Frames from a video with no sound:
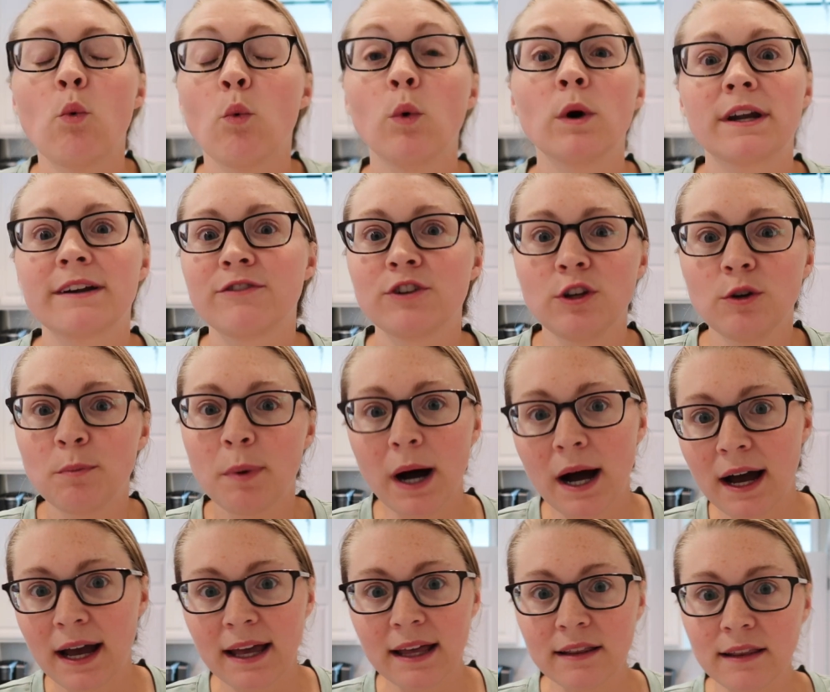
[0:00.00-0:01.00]
whatever you
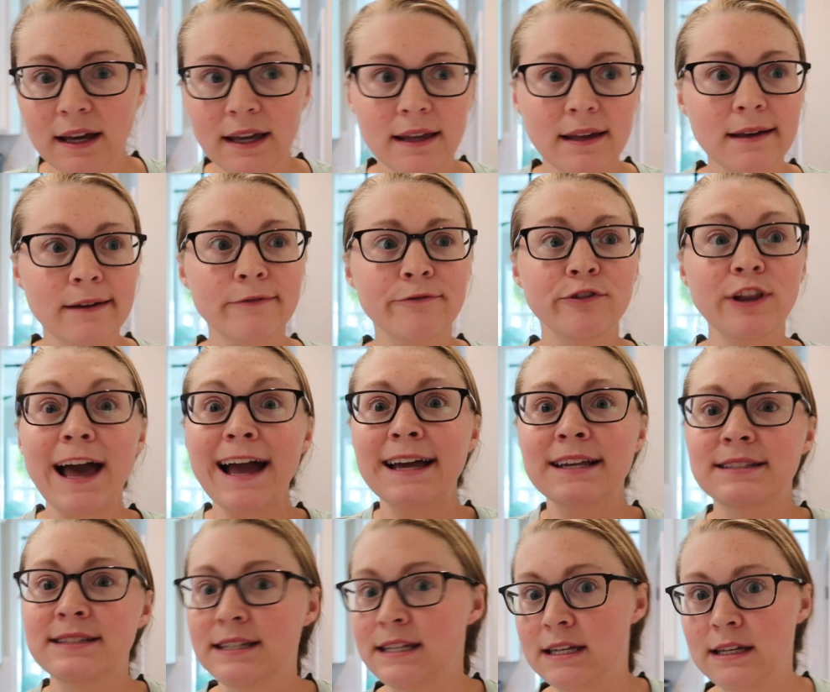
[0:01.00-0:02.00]
buy, like
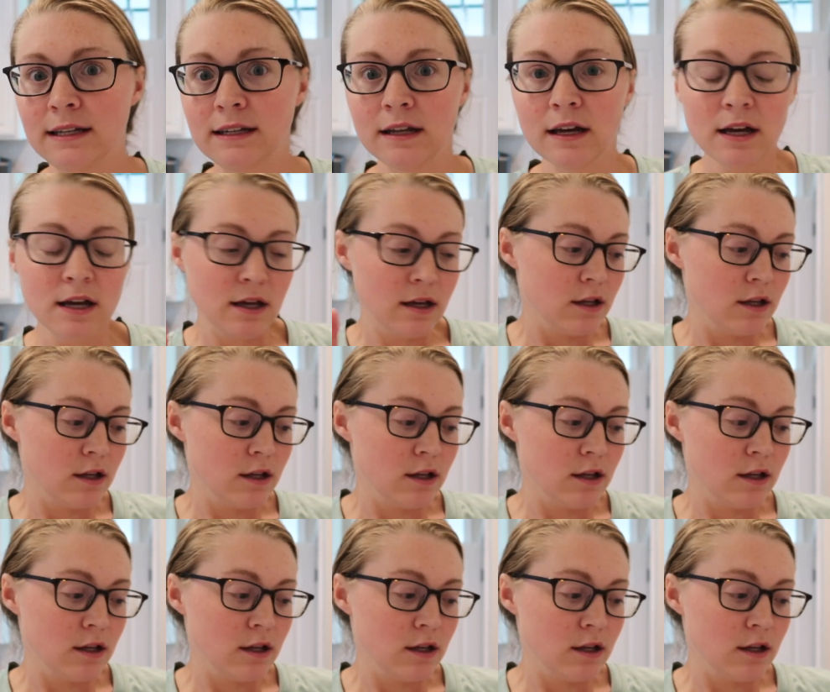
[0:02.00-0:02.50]
flaxseed. You